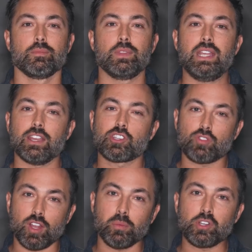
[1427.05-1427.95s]
The
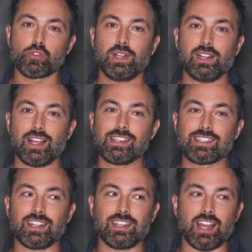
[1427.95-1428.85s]
astronomers
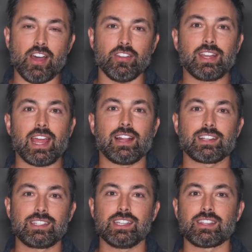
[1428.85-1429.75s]
realized that other
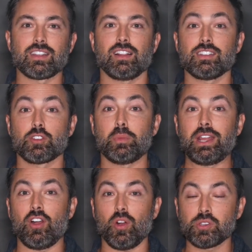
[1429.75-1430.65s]
galaxies in the cluster
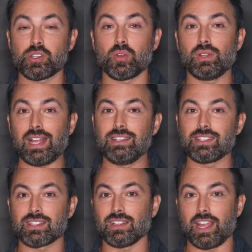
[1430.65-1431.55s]
might also
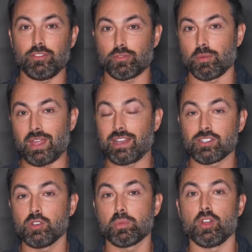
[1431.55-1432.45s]
lens the light from that
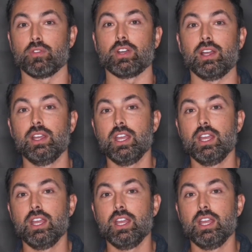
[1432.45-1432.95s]
supernova,